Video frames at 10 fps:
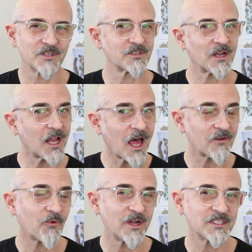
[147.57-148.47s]
There's a lot
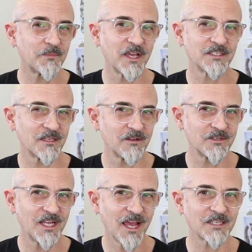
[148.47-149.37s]
of white space in their
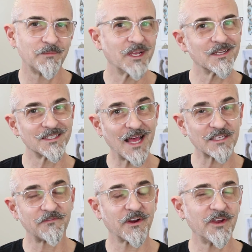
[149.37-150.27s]
text because
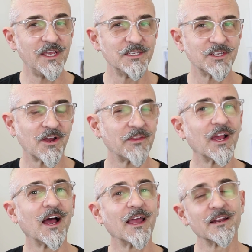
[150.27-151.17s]
that's very easy on the
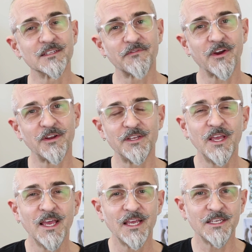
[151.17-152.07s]
eye and it's very
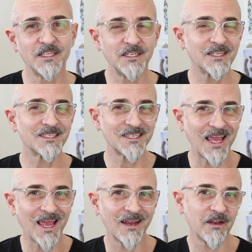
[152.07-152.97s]
easy to
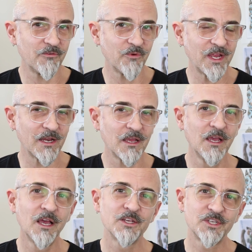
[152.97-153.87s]
scan and read.
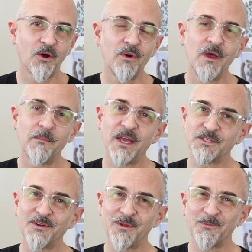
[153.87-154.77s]
So make
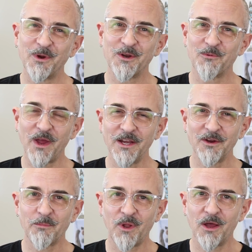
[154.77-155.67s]
sure that when you're writing
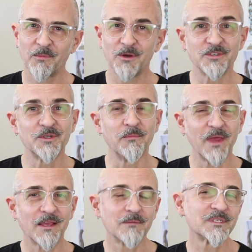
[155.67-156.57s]
your blog posts, you
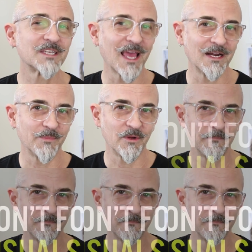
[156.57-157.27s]
make them scannable.